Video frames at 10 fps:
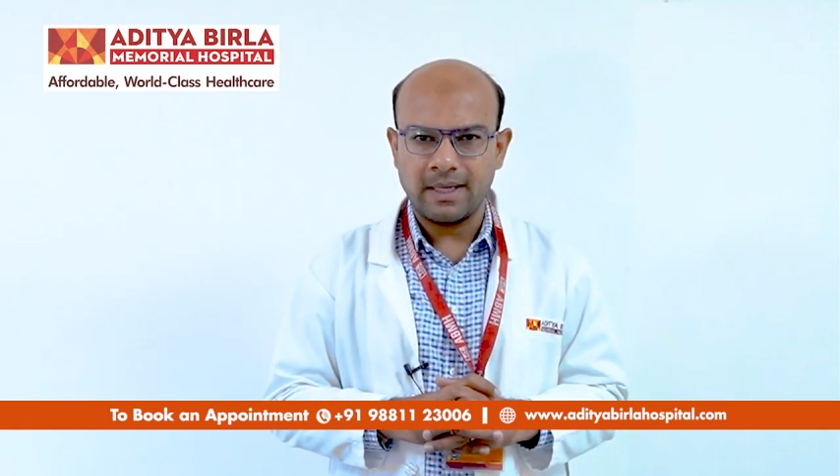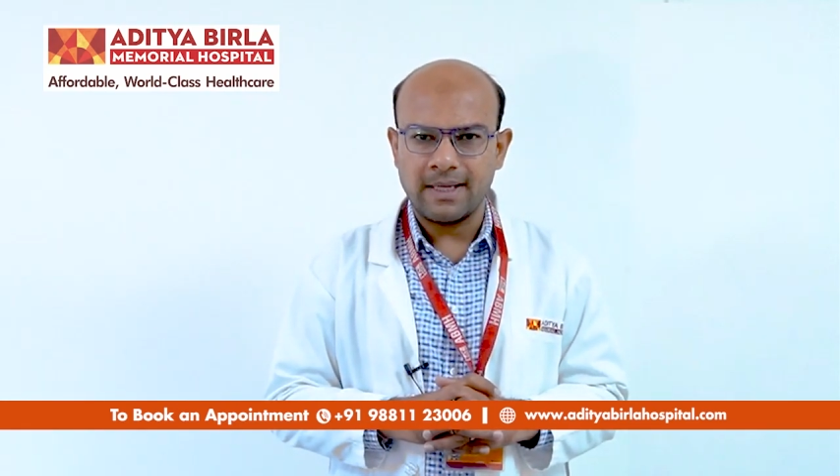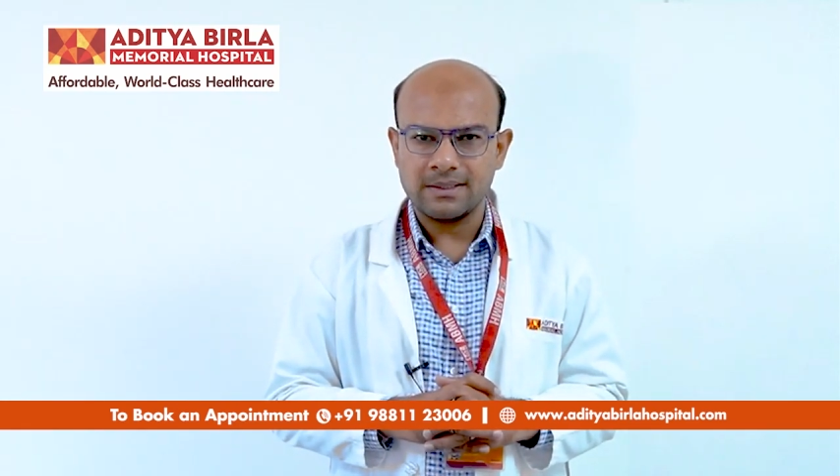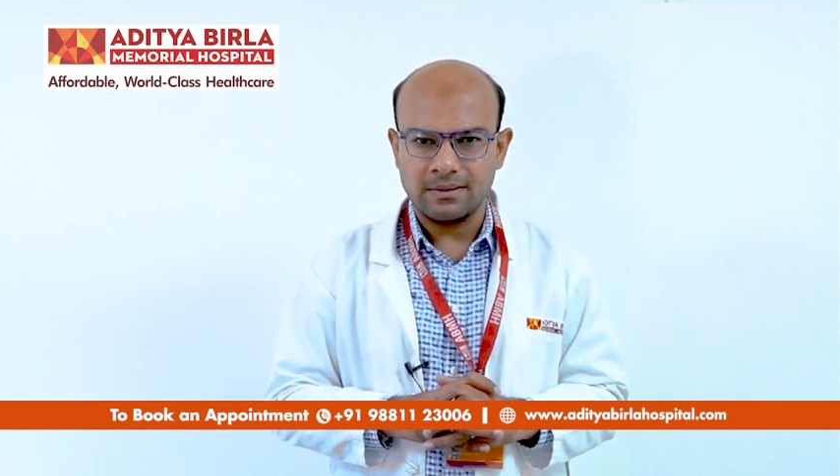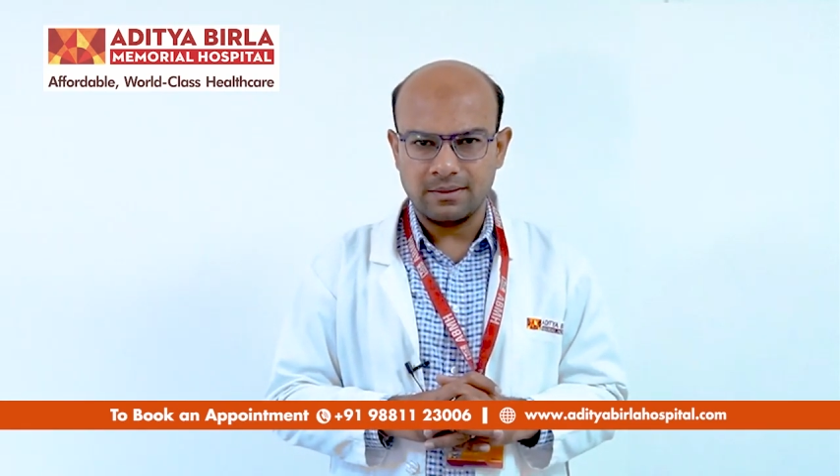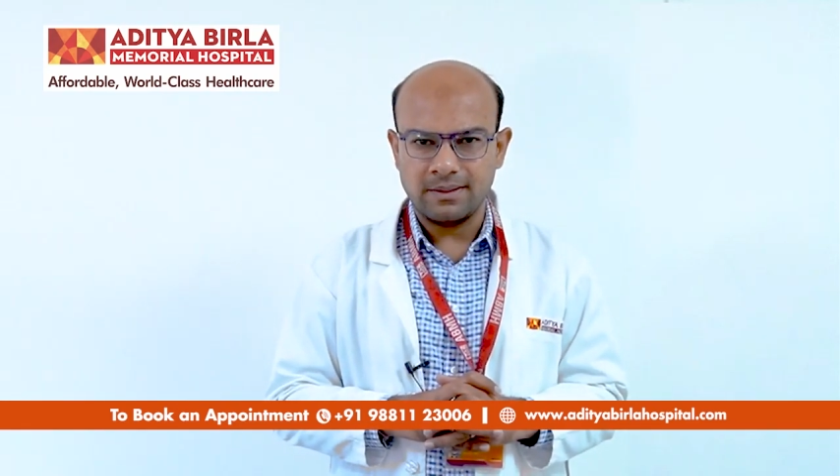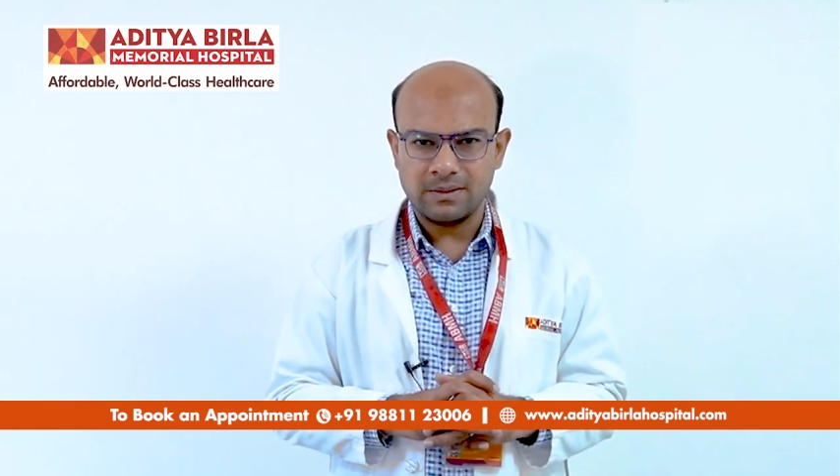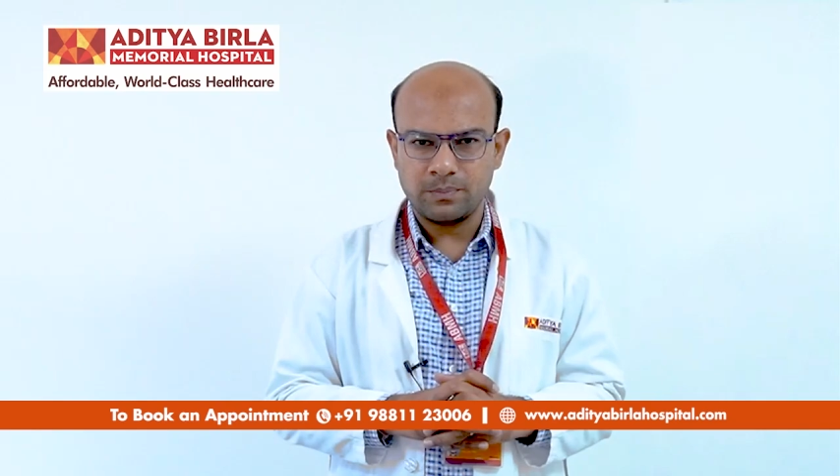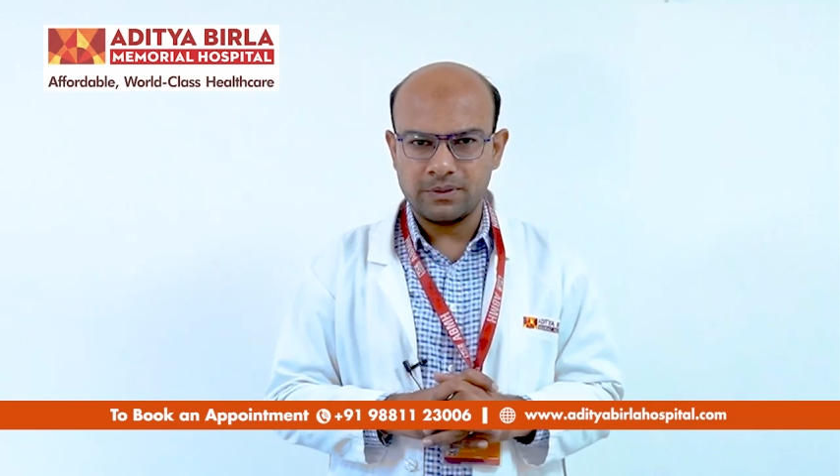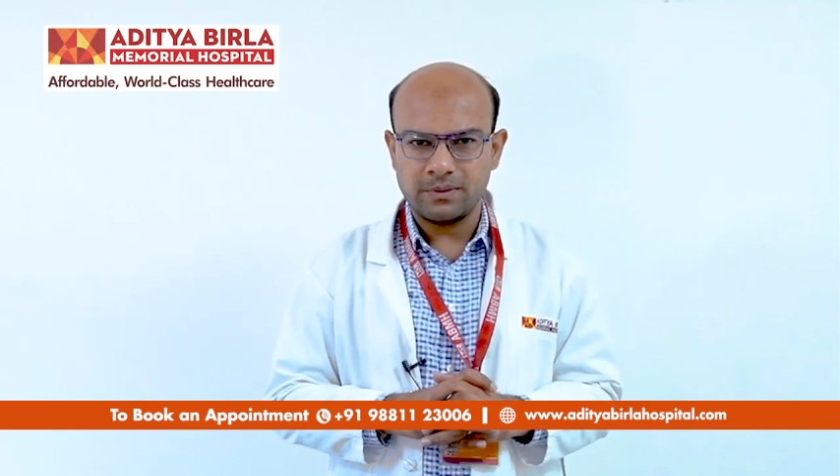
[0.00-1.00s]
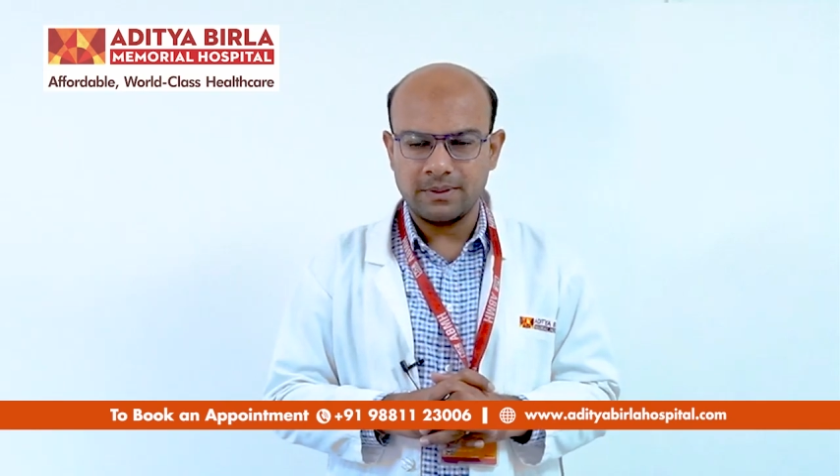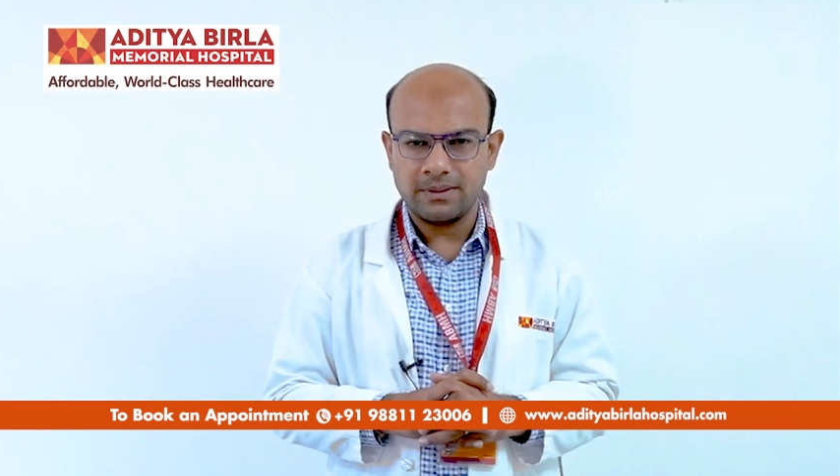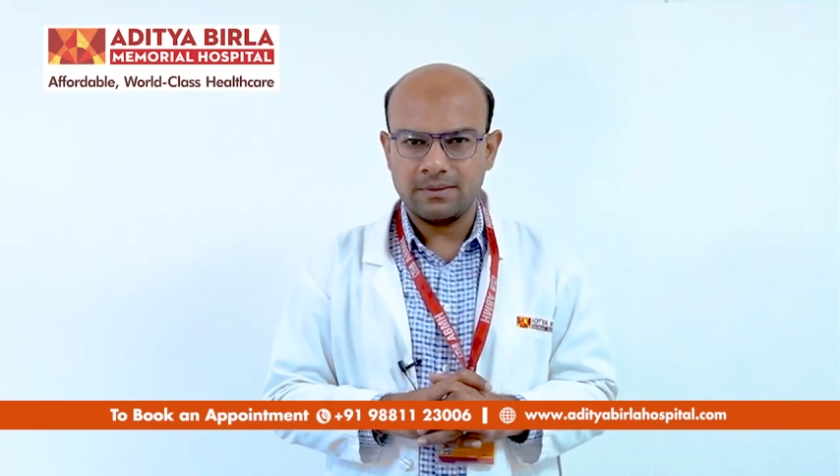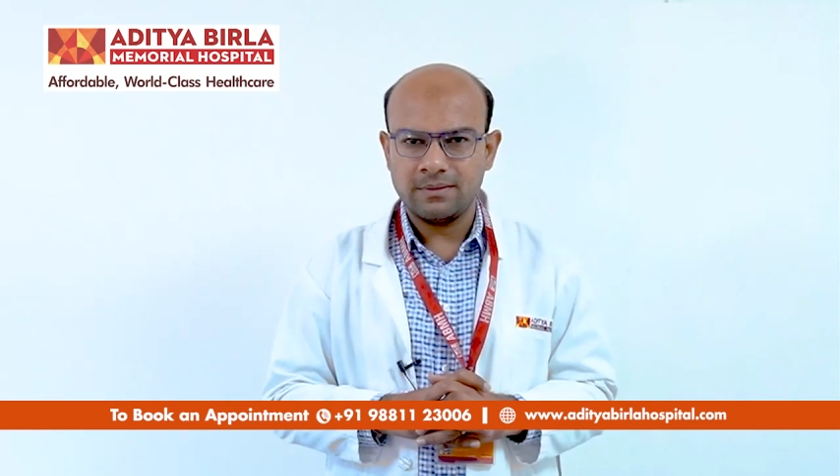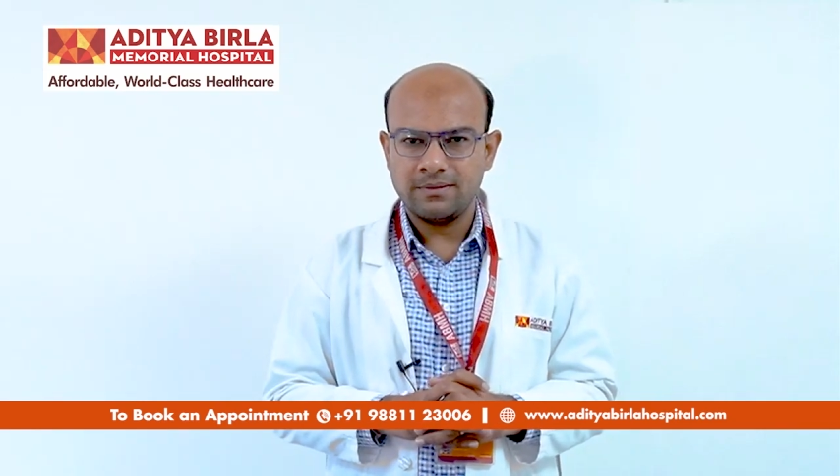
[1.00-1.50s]
as early as possible.
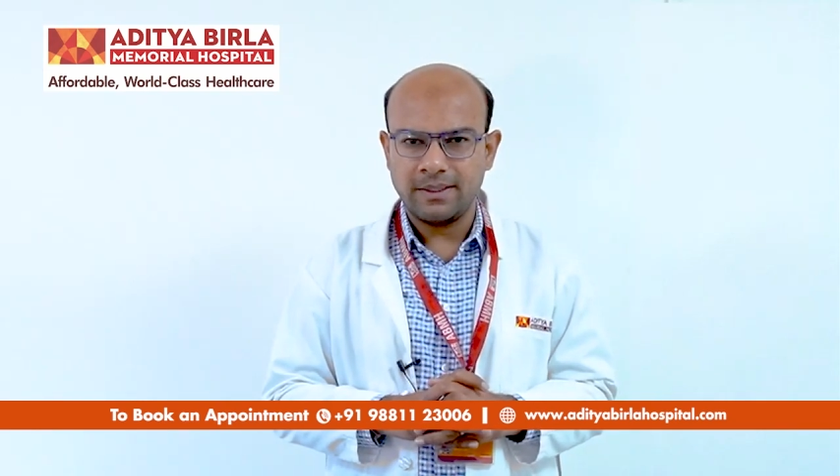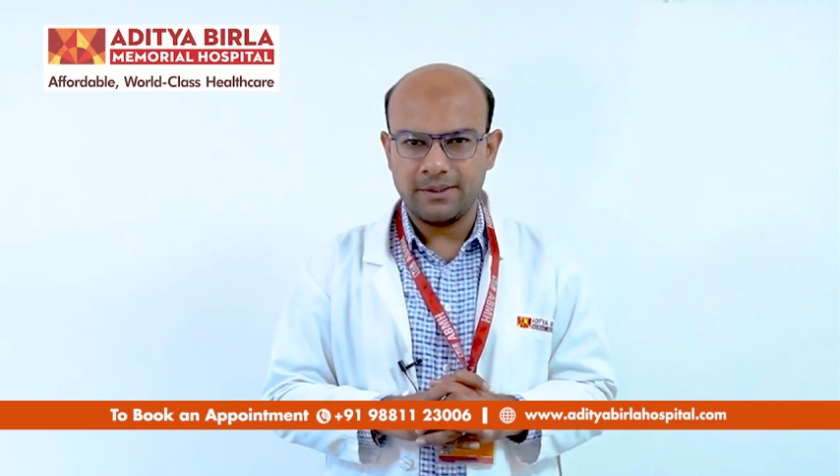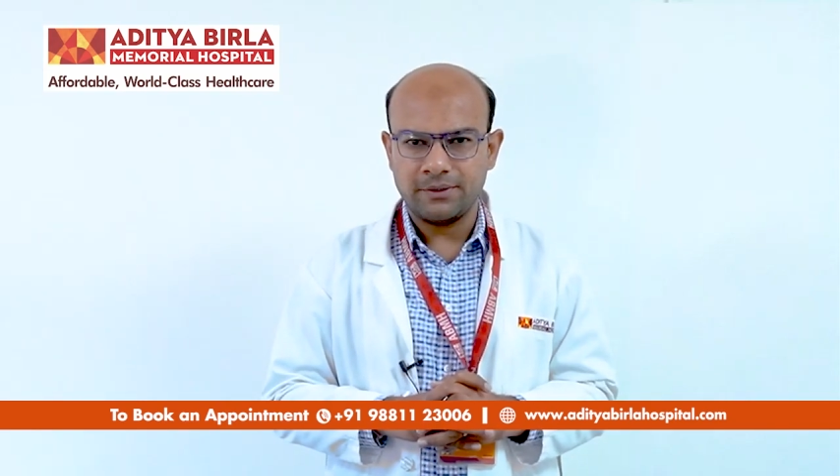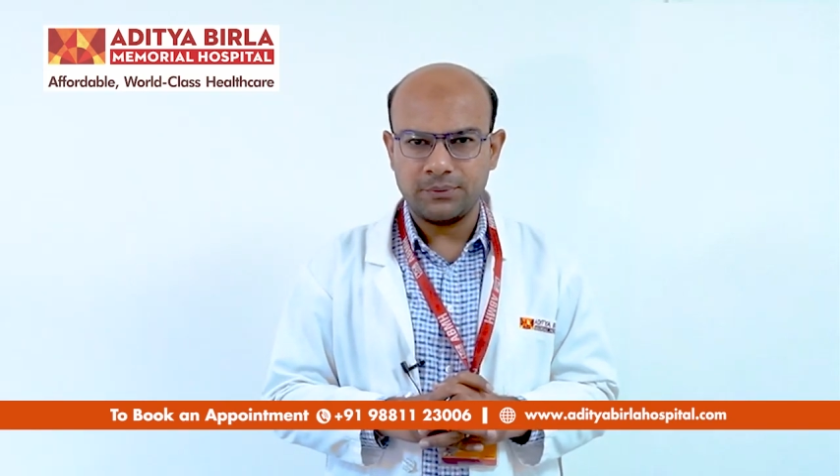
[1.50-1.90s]
Thank